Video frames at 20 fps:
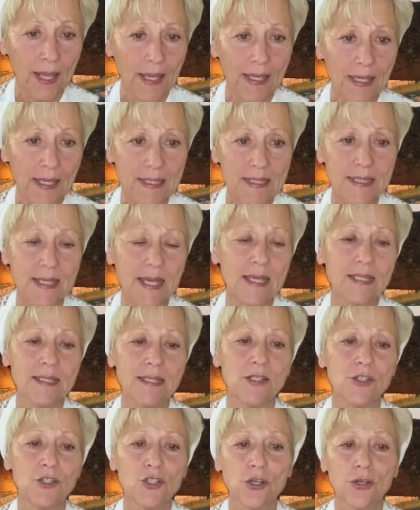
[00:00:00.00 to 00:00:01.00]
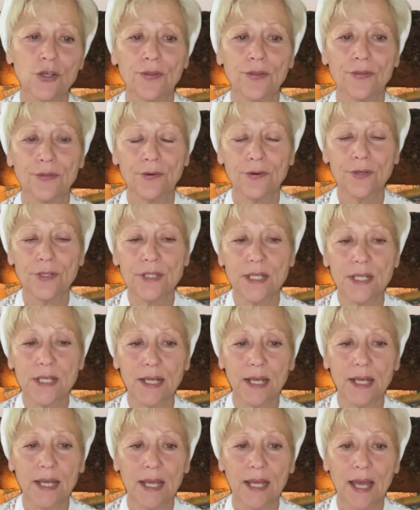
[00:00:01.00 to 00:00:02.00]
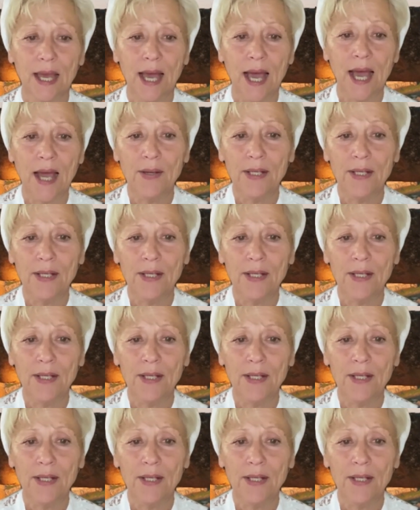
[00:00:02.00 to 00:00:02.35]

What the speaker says: It says in John 13, I